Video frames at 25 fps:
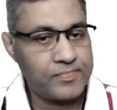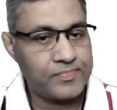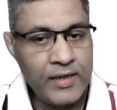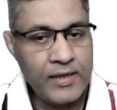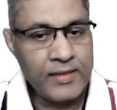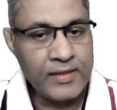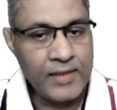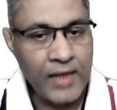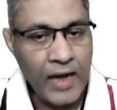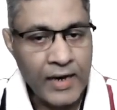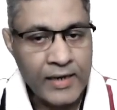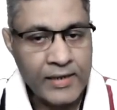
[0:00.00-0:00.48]

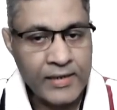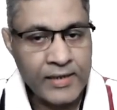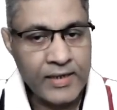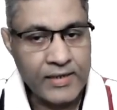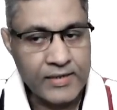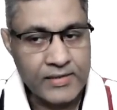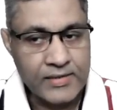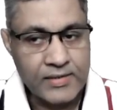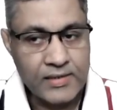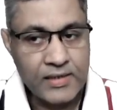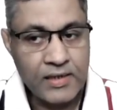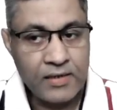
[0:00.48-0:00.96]
In that
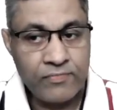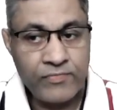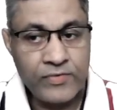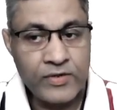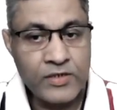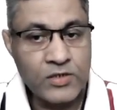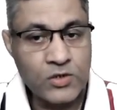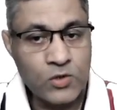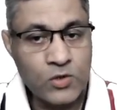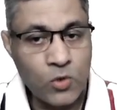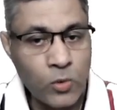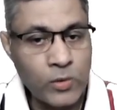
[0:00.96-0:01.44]
case, if
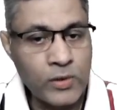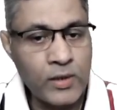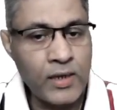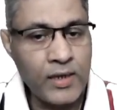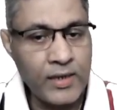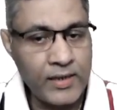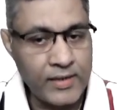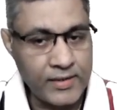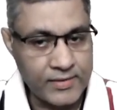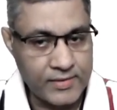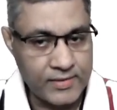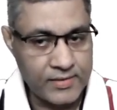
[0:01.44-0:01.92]
we
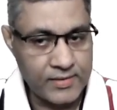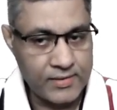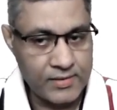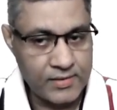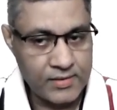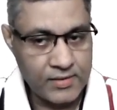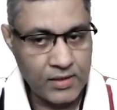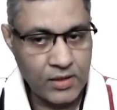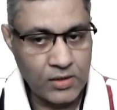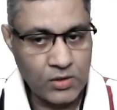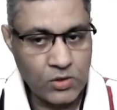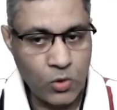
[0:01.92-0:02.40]
total it,
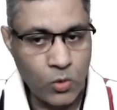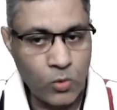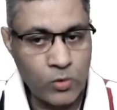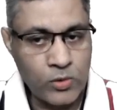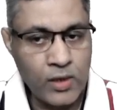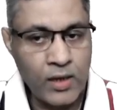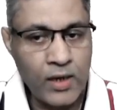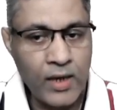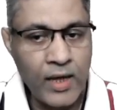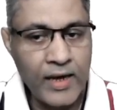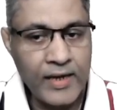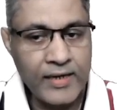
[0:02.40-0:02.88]
the
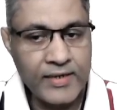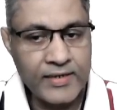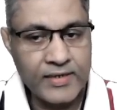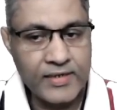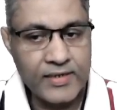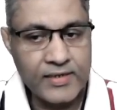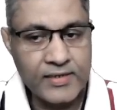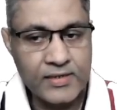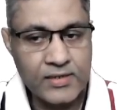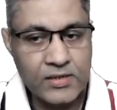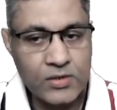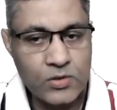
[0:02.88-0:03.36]
total height
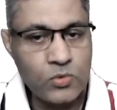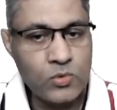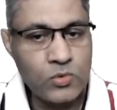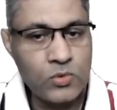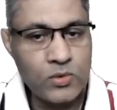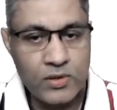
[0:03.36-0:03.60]
is